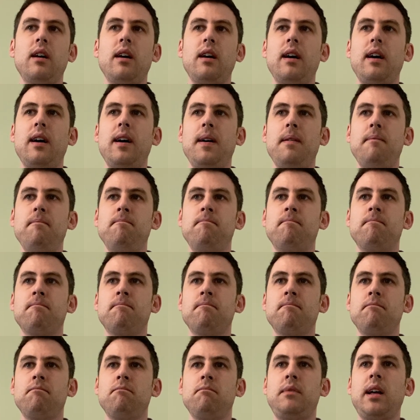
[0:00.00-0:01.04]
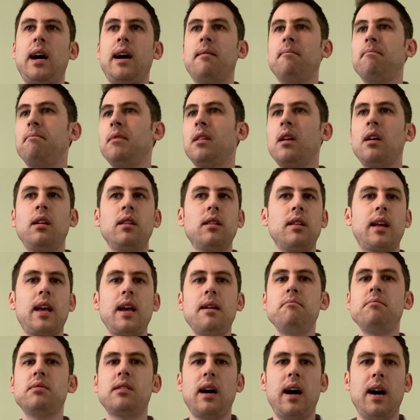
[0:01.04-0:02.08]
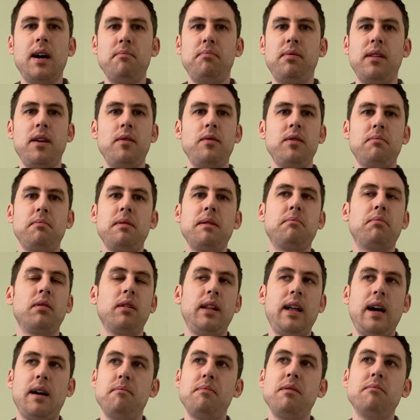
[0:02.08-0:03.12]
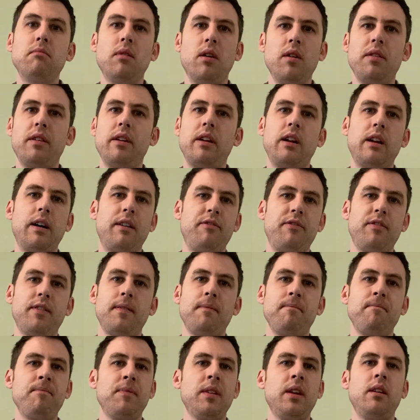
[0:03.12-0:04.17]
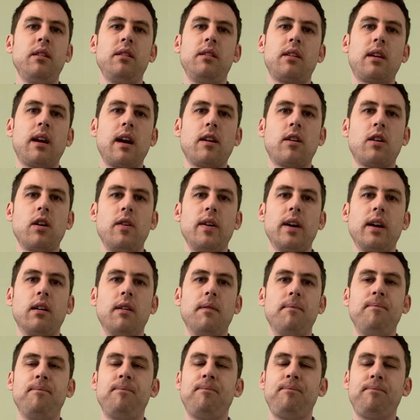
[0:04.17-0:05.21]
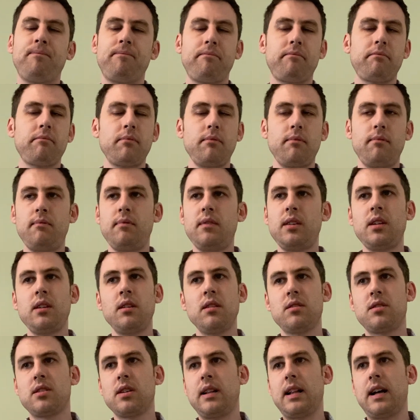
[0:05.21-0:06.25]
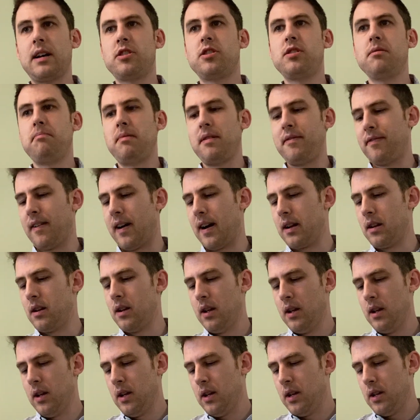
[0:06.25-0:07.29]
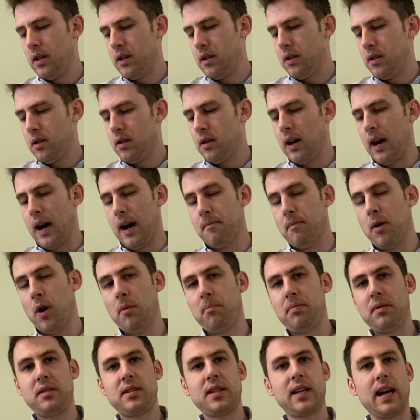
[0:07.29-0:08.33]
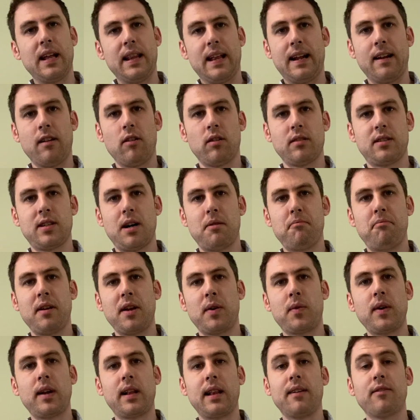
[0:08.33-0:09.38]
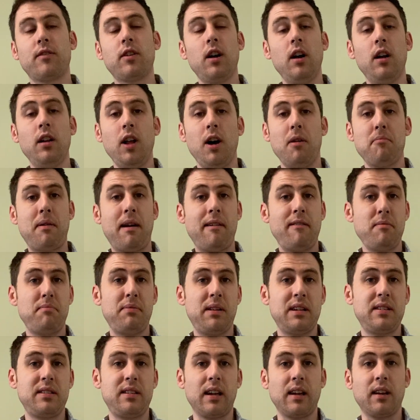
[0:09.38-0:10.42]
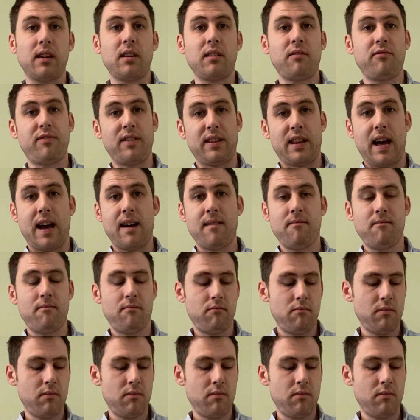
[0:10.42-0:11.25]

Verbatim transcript: Um, that the, games that I play with people, that'll be more than enough to get going on. So that should be fine. I'm hoping to get that knocked out pretty quickly. I've got a lot of Perry plastic for that.